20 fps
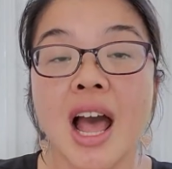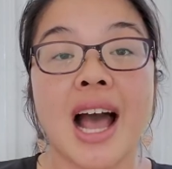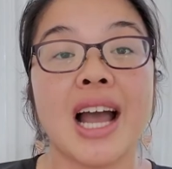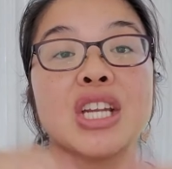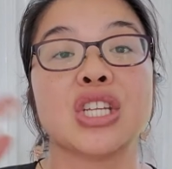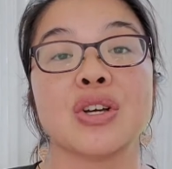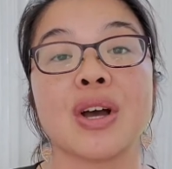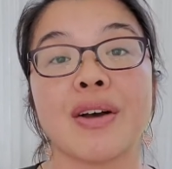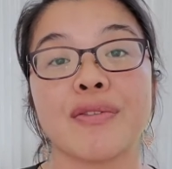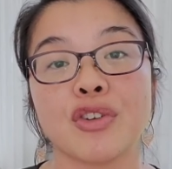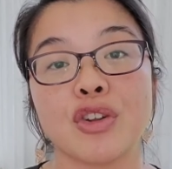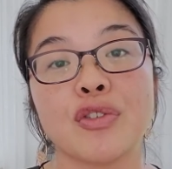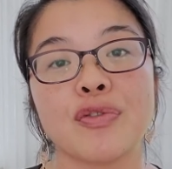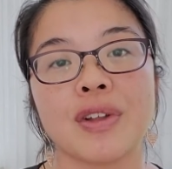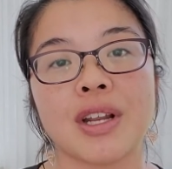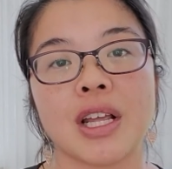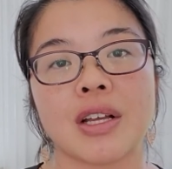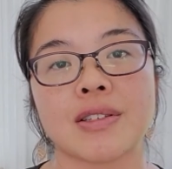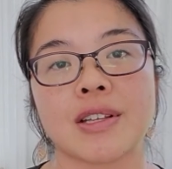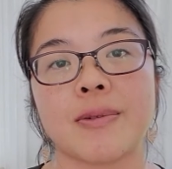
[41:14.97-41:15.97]
I do have new
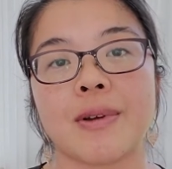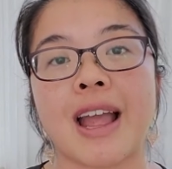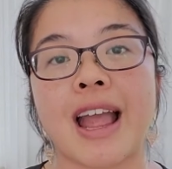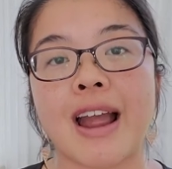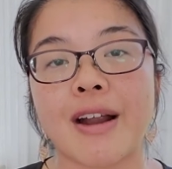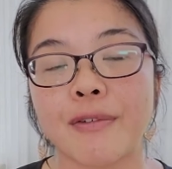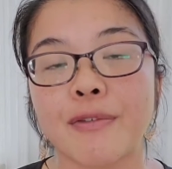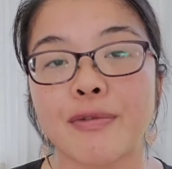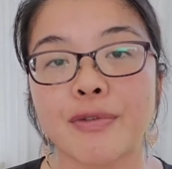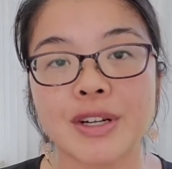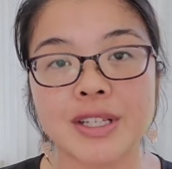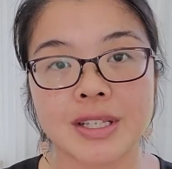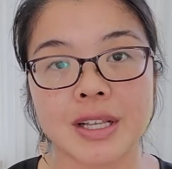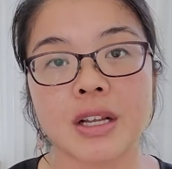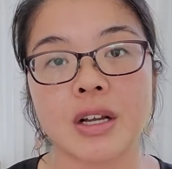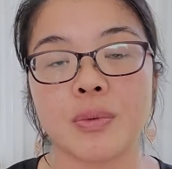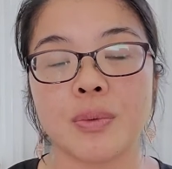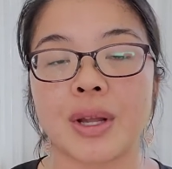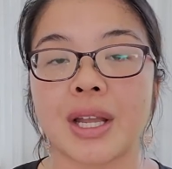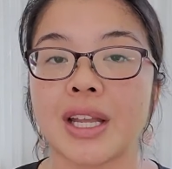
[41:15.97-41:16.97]
videos up every
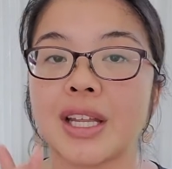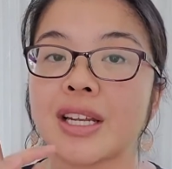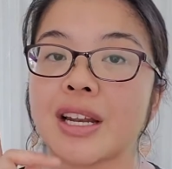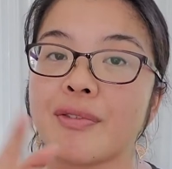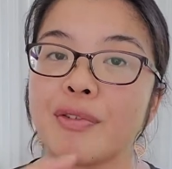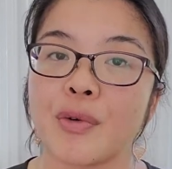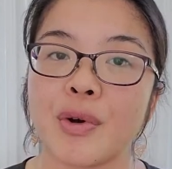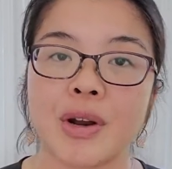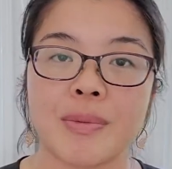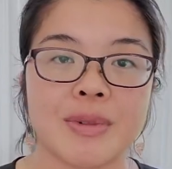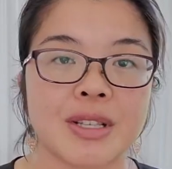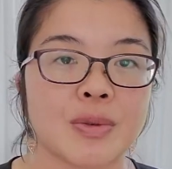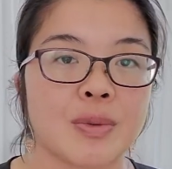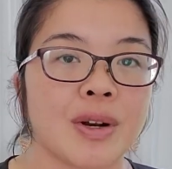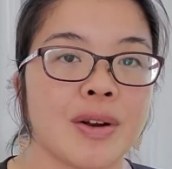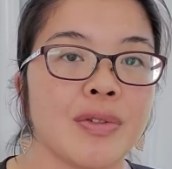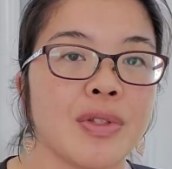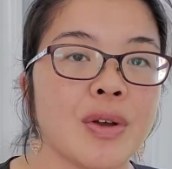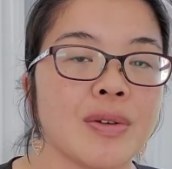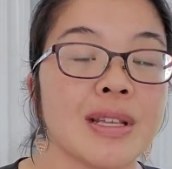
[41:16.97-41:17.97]
single week and you never want to miss
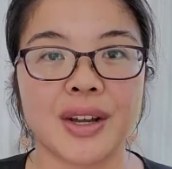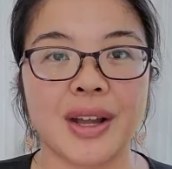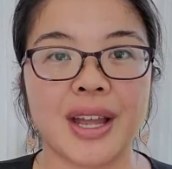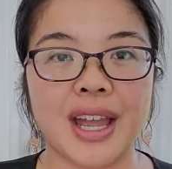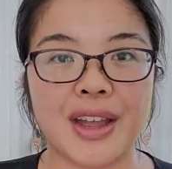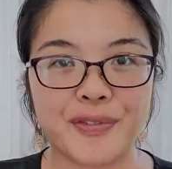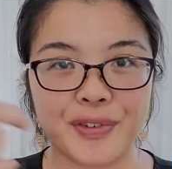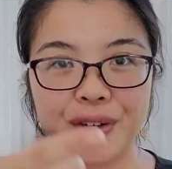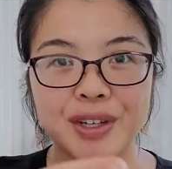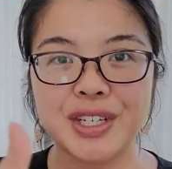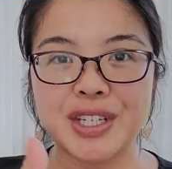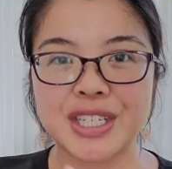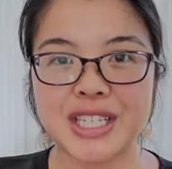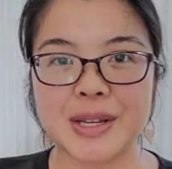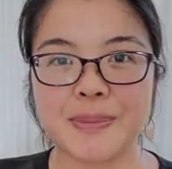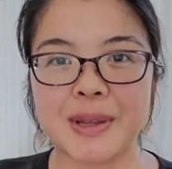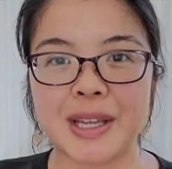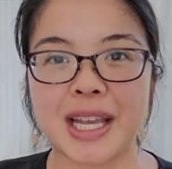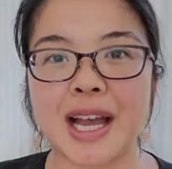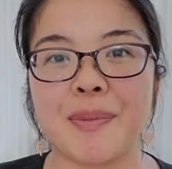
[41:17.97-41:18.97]
one of those. If you're interested
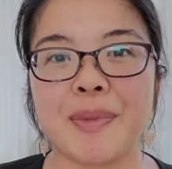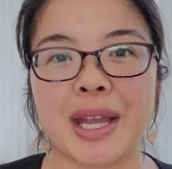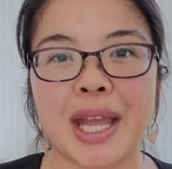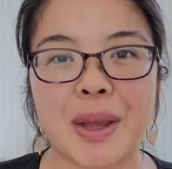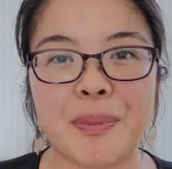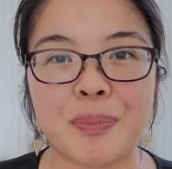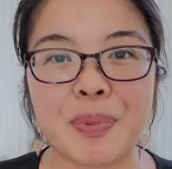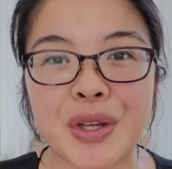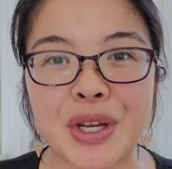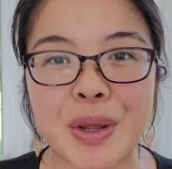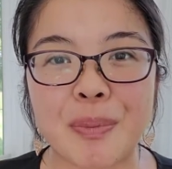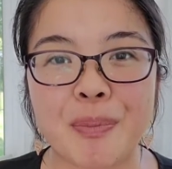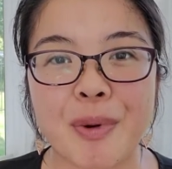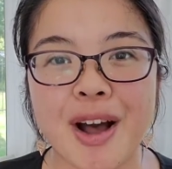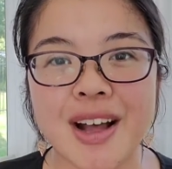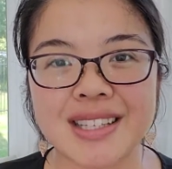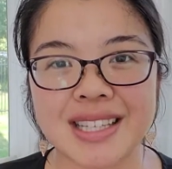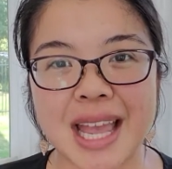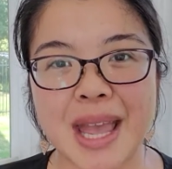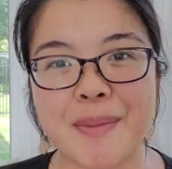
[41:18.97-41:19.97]
in becoming a beauty
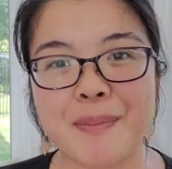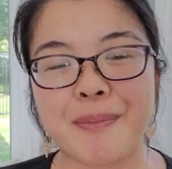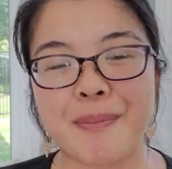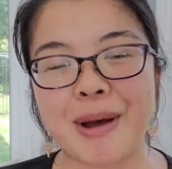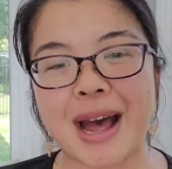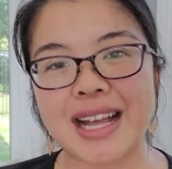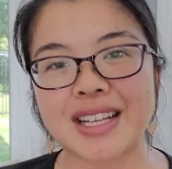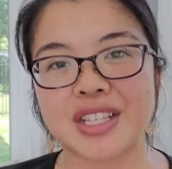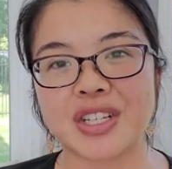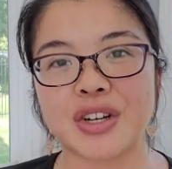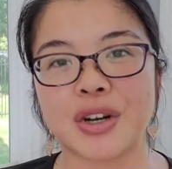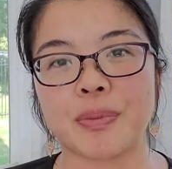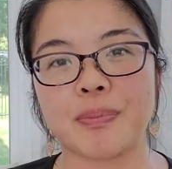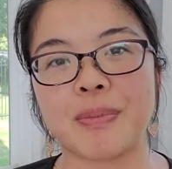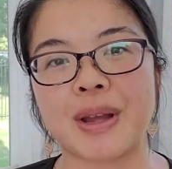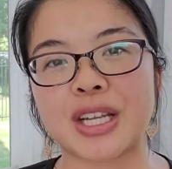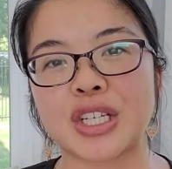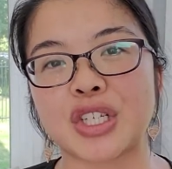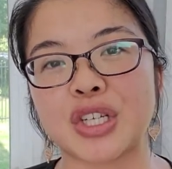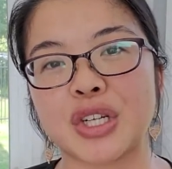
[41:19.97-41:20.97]
boss ambassador,
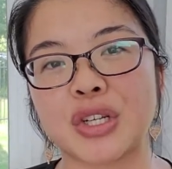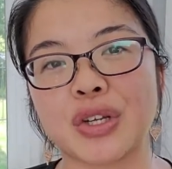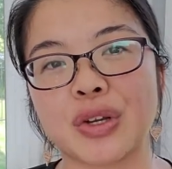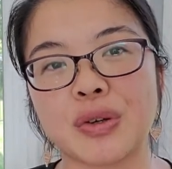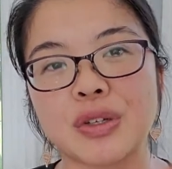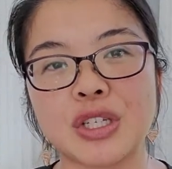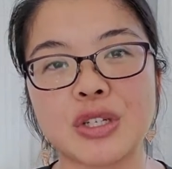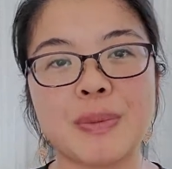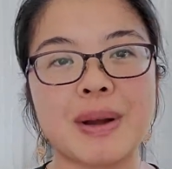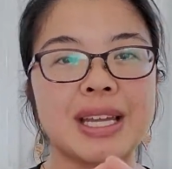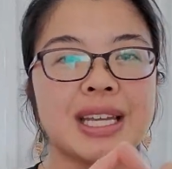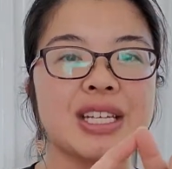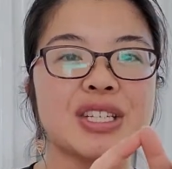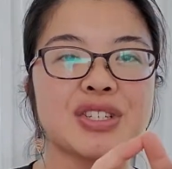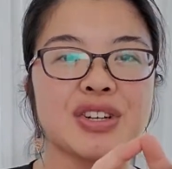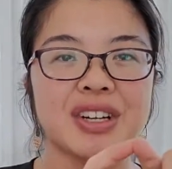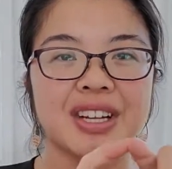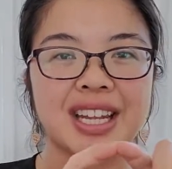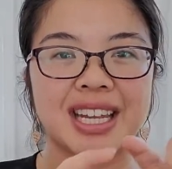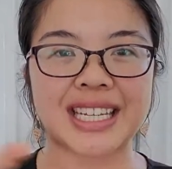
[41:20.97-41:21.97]
make sure you go to my
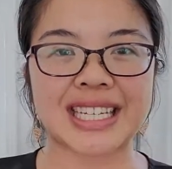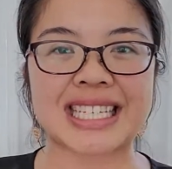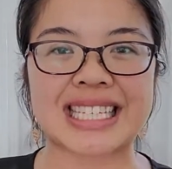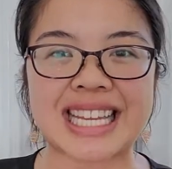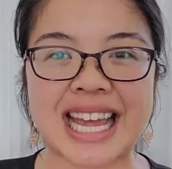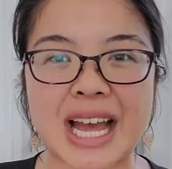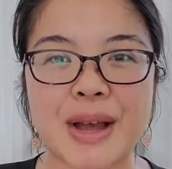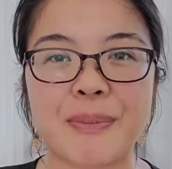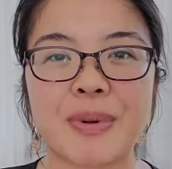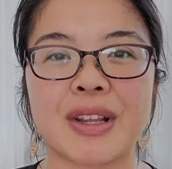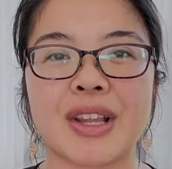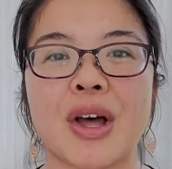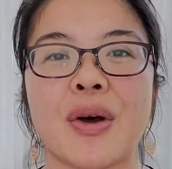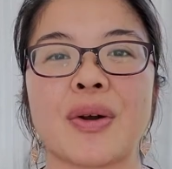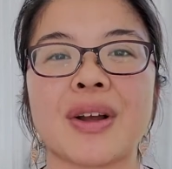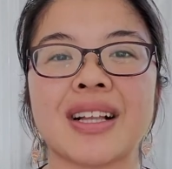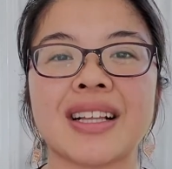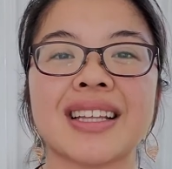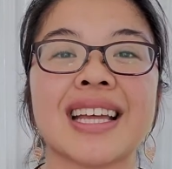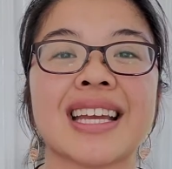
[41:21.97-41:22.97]
Easter link down
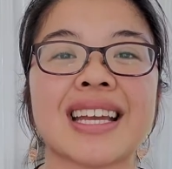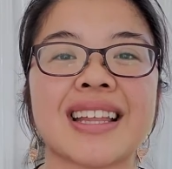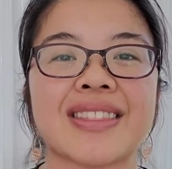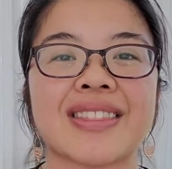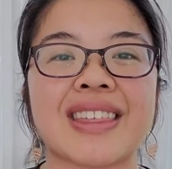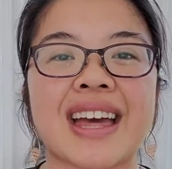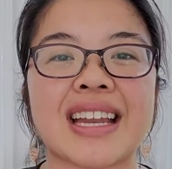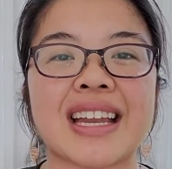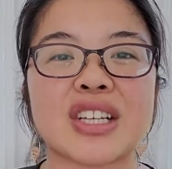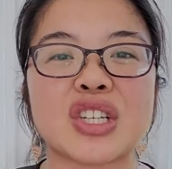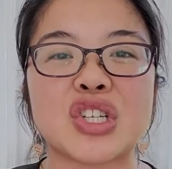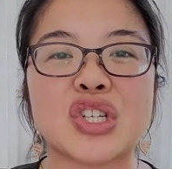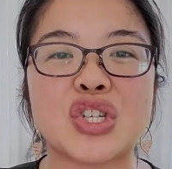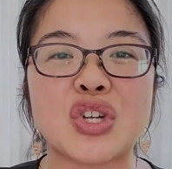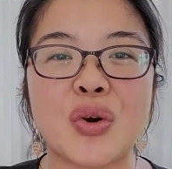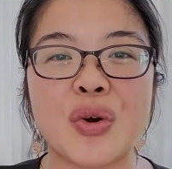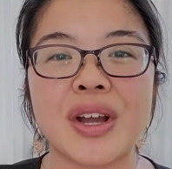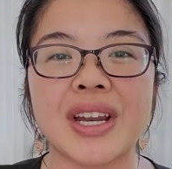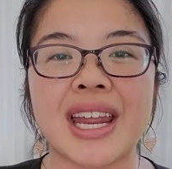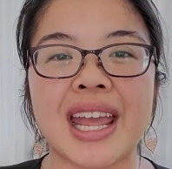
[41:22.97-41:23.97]
below, click that
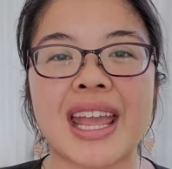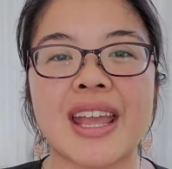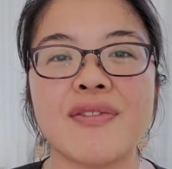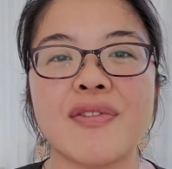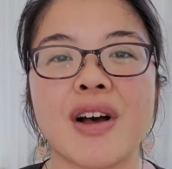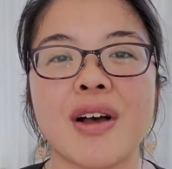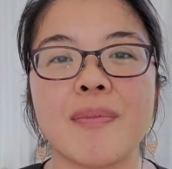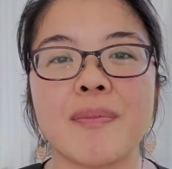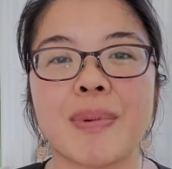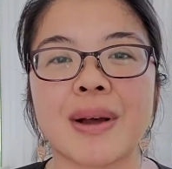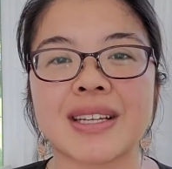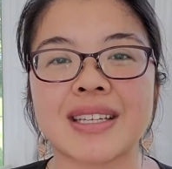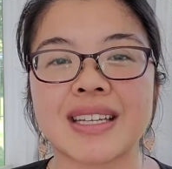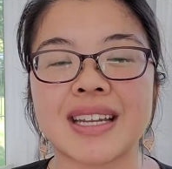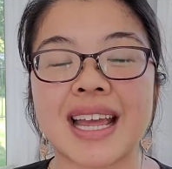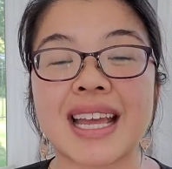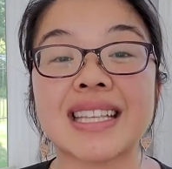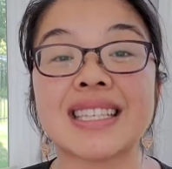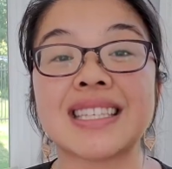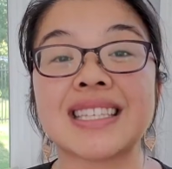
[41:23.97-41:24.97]
join Avon button
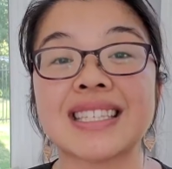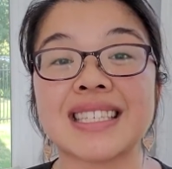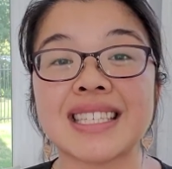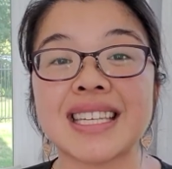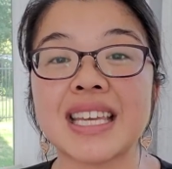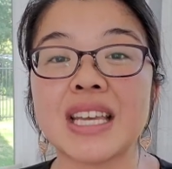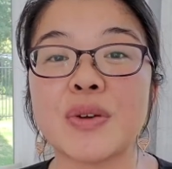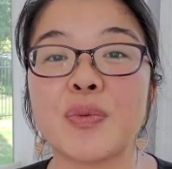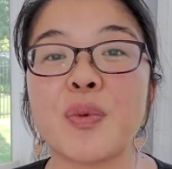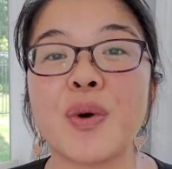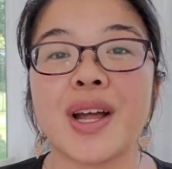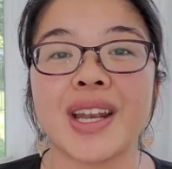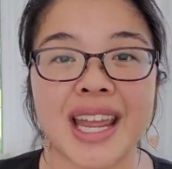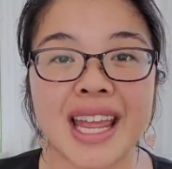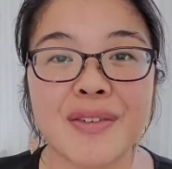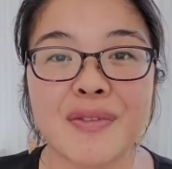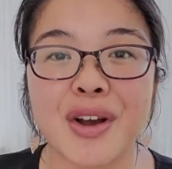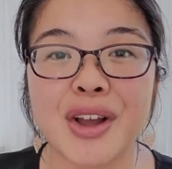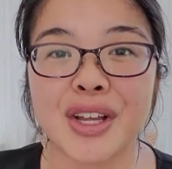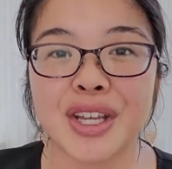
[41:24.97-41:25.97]
and see what
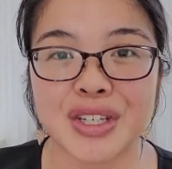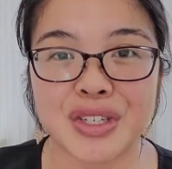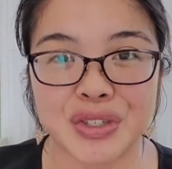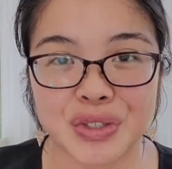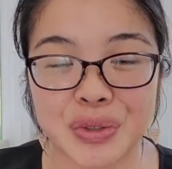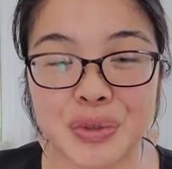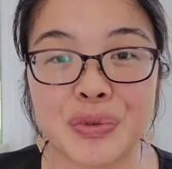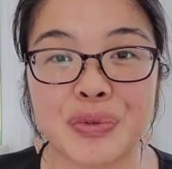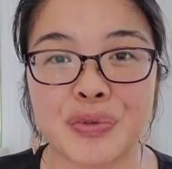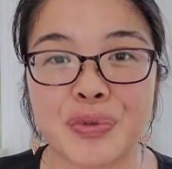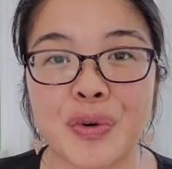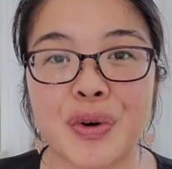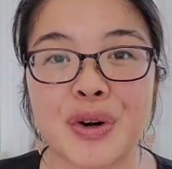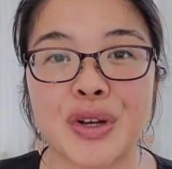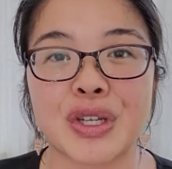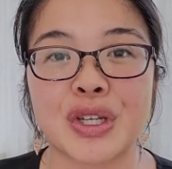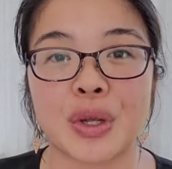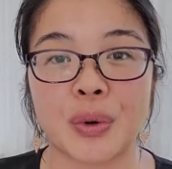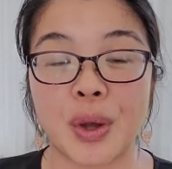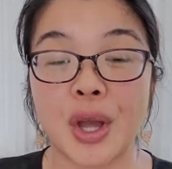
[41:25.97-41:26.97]
Avon can do for
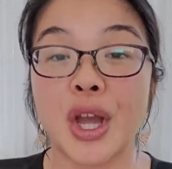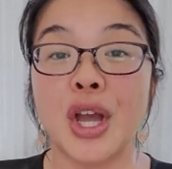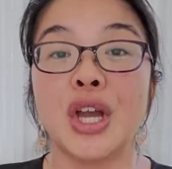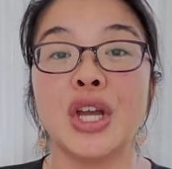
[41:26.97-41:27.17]
you.